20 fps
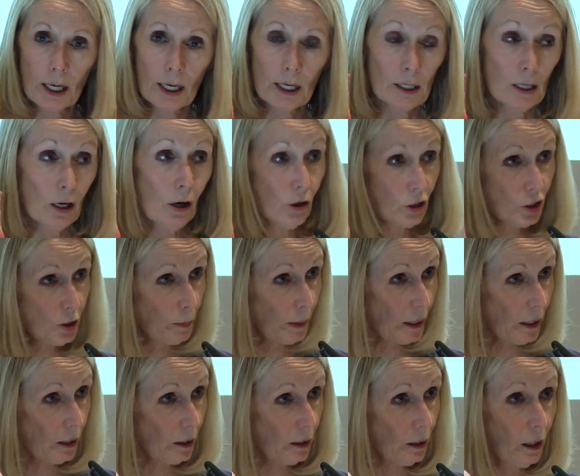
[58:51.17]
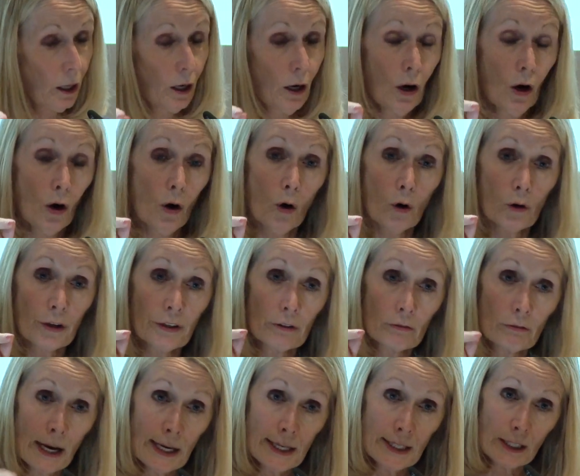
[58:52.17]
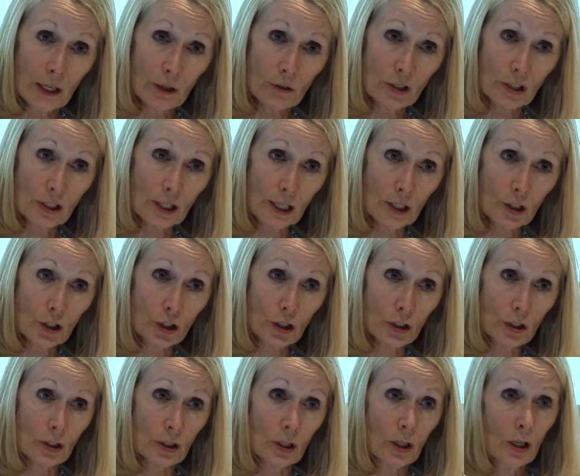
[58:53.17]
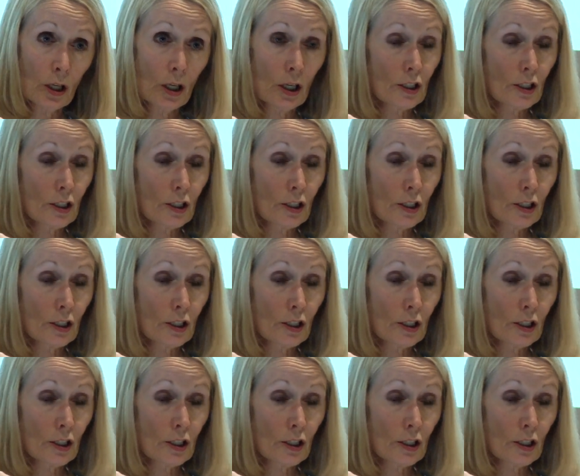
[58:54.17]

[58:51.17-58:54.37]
in a hospital or in a radio station.